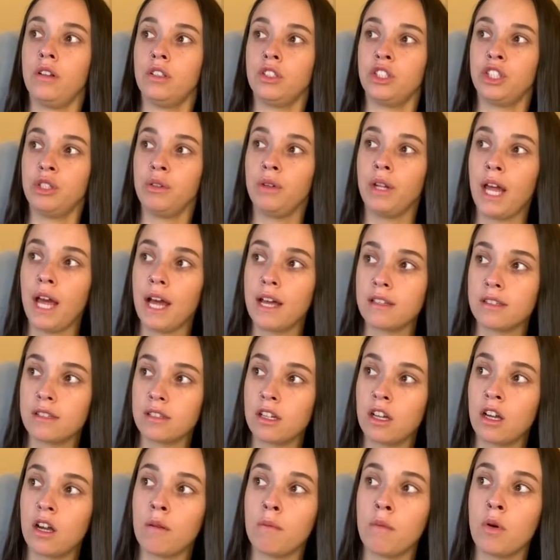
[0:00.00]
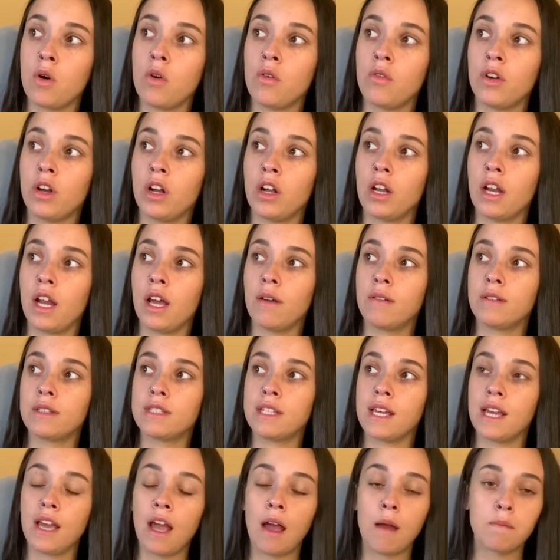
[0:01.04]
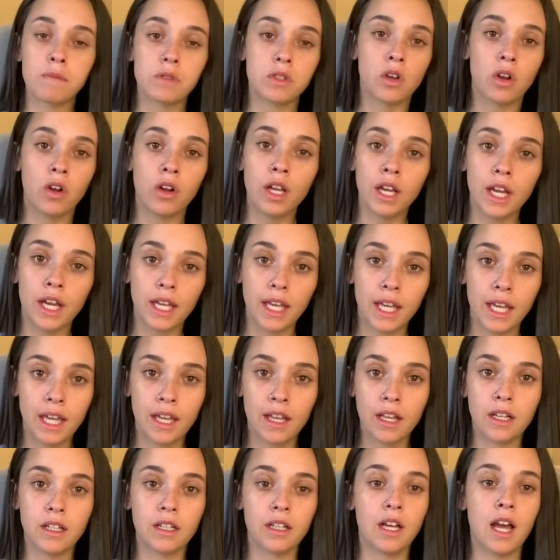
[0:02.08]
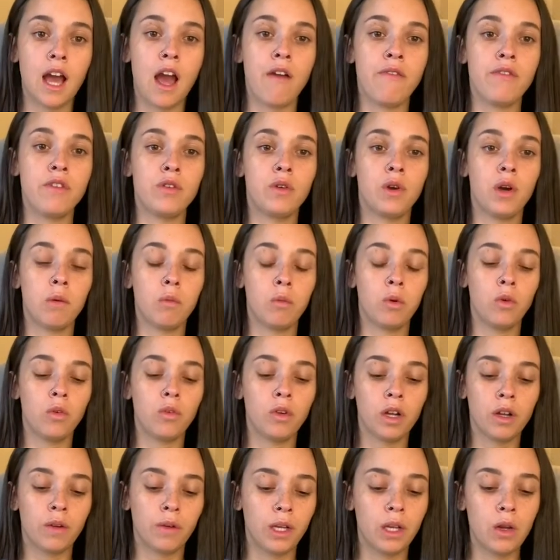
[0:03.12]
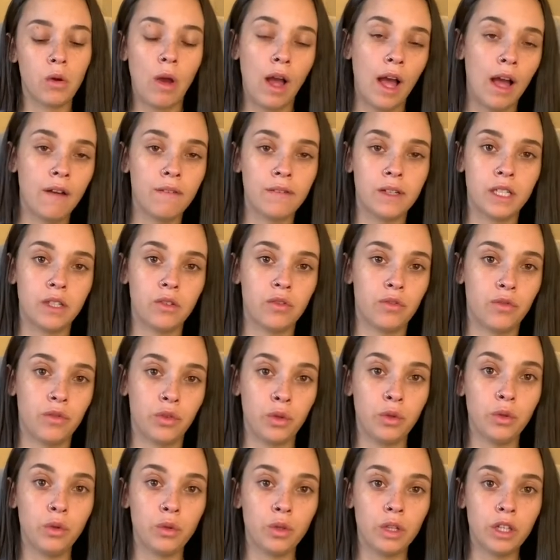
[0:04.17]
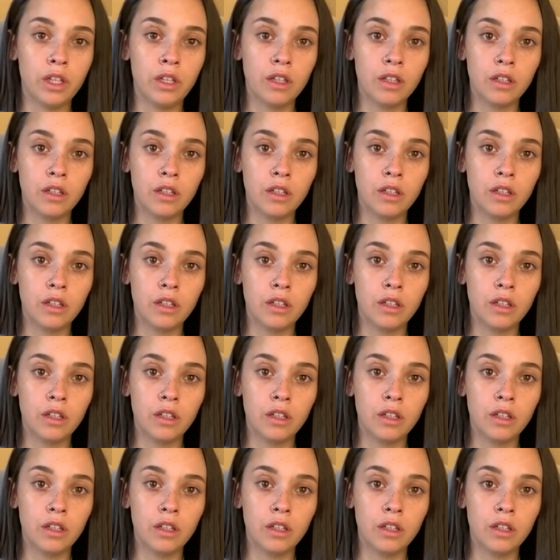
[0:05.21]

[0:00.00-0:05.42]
She would ask to come over, and I would say, I'm sorry, I can't have you come over. We don't have any food.